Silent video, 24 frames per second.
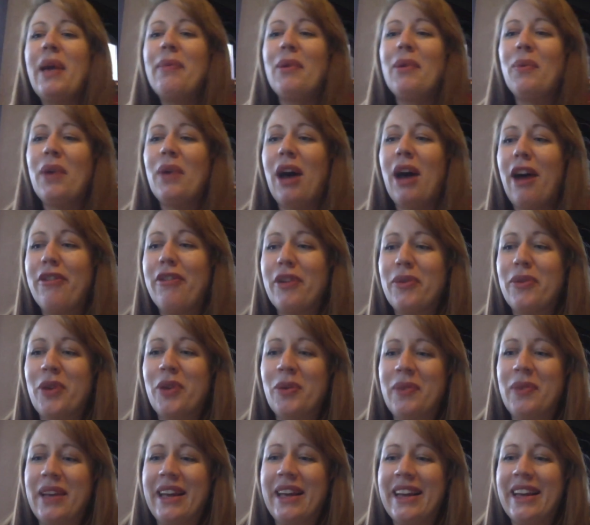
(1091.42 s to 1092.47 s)
we offer
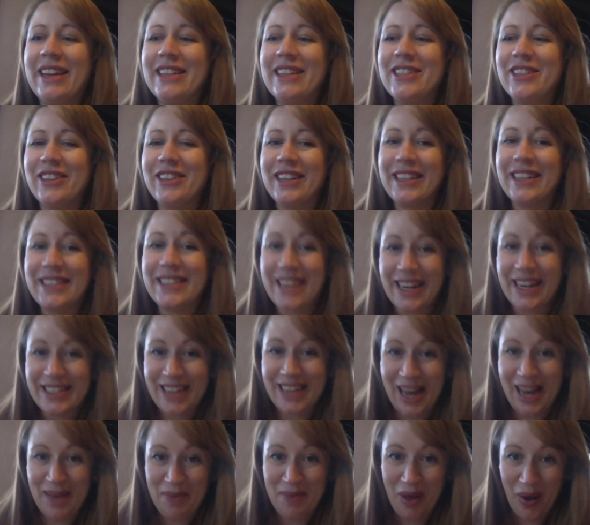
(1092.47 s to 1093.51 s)
rooming in during
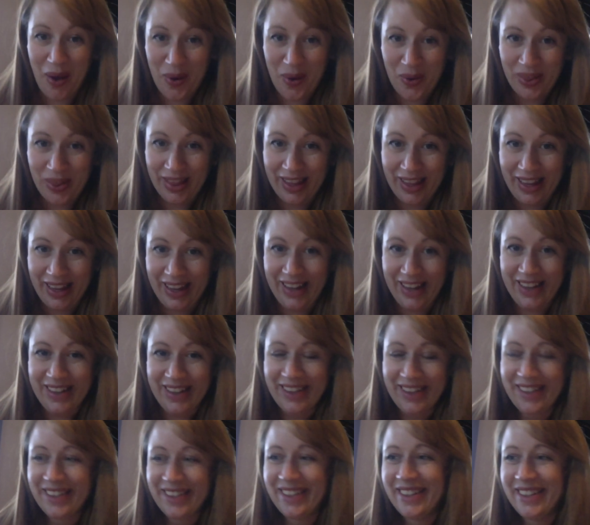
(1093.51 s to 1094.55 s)
daytime only.
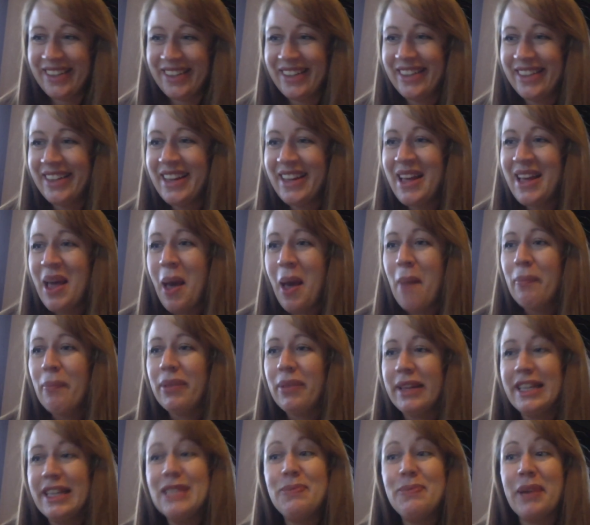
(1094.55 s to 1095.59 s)

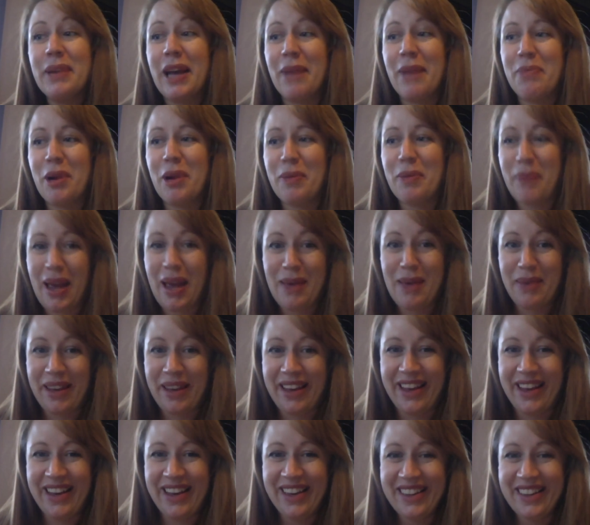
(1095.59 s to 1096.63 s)
Please pick up your
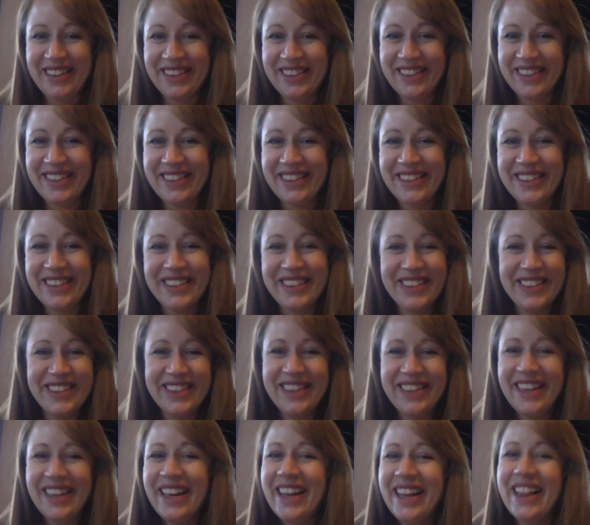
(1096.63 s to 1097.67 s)
baby.
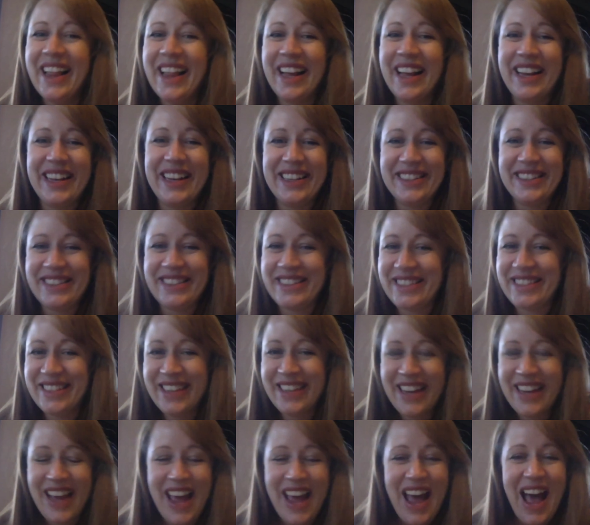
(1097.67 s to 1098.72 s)
Like it's,
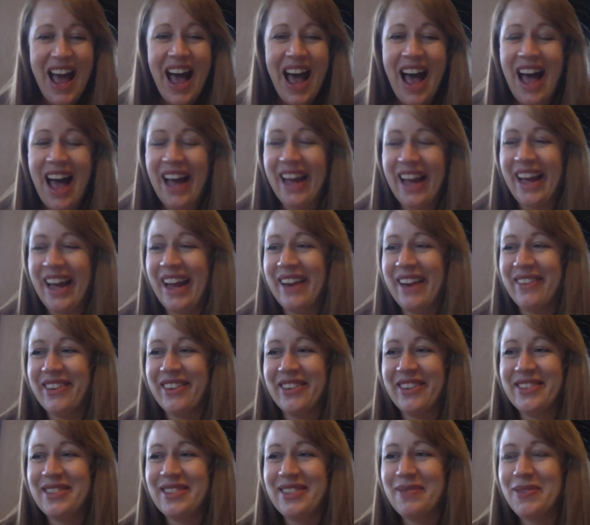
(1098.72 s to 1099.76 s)
I don't
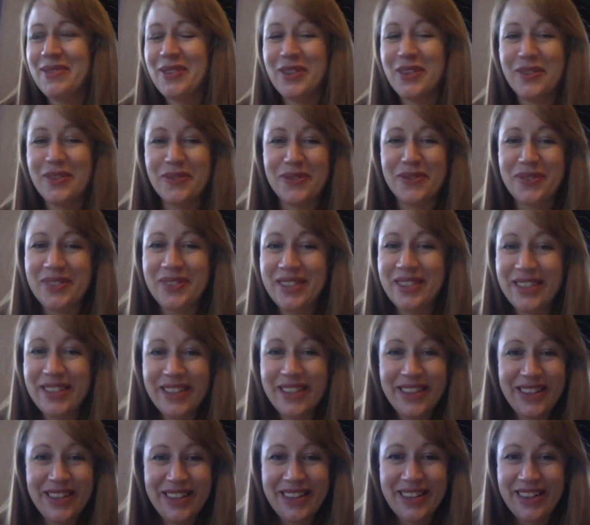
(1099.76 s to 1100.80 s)
know, some sort of
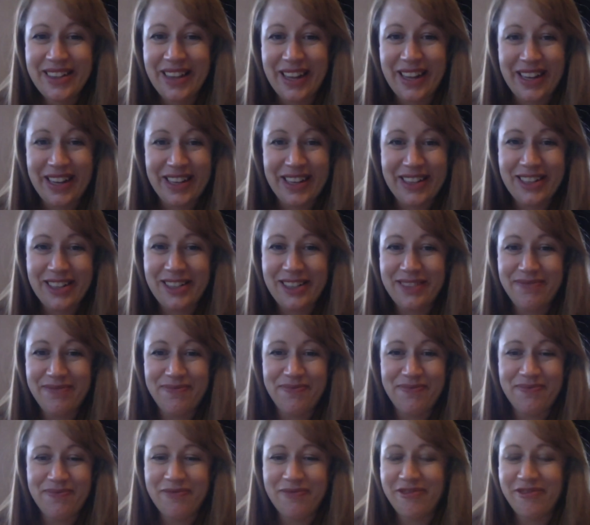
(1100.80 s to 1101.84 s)
like
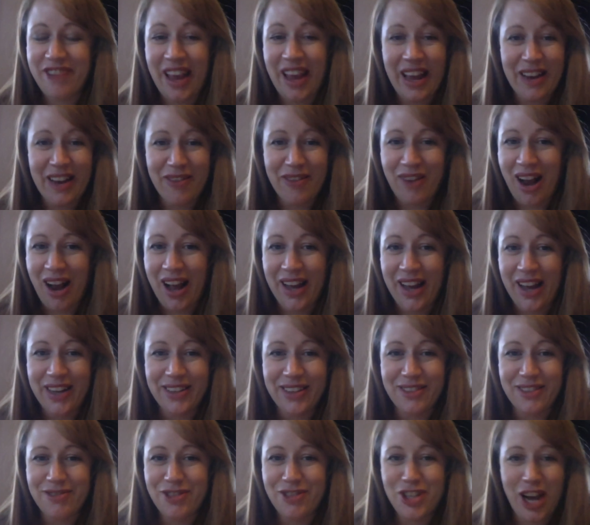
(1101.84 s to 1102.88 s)
van ride
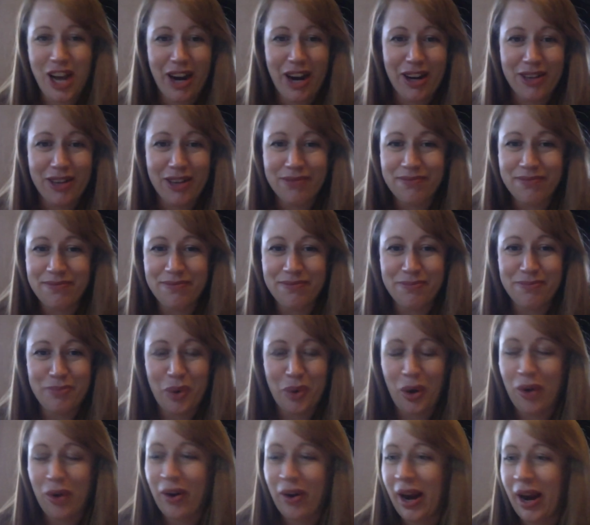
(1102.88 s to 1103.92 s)
share
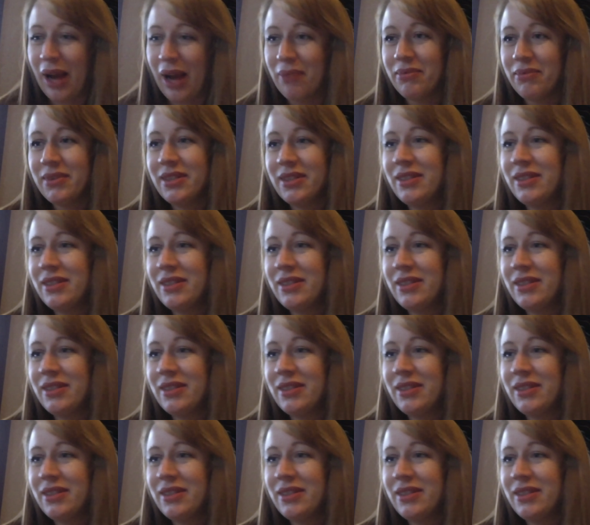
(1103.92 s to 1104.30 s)
program.